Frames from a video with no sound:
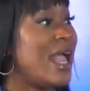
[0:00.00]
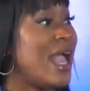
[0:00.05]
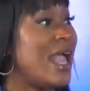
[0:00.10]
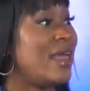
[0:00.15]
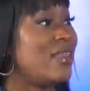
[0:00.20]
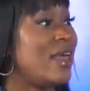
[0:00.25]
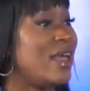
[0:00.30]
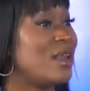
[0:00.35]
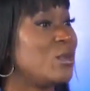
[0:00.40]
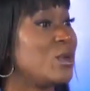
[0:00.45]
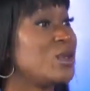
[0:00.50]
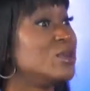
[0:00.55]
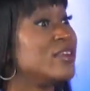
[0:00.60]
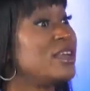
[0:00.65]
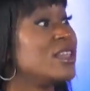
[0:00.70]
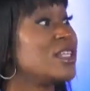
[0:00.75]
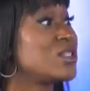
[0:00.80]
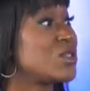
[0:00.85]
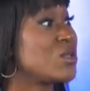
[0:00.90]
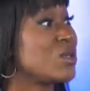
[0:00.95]
and then when you
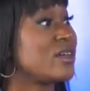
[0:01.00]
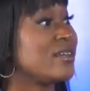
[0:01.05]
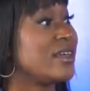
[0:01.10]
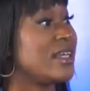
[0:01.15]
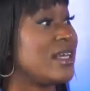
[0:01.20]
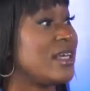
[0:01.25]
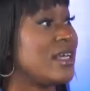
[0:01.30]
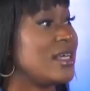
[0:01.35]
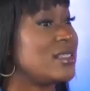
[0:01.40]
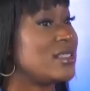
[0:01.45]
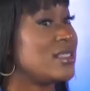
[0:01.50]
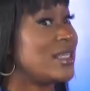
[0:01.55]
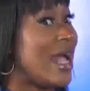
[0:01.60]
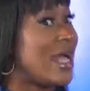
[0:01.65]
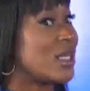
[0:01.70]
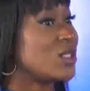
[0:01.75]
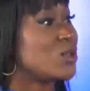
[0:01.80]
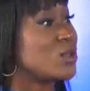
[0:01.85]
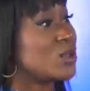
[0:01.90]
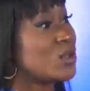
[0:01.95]
read the story, it's an mm
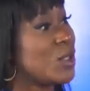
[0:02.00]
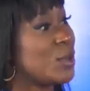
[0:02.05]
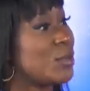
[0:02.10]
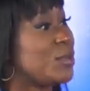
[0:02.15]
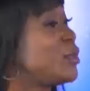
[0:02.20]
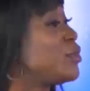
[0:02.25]
-hmm. actual story.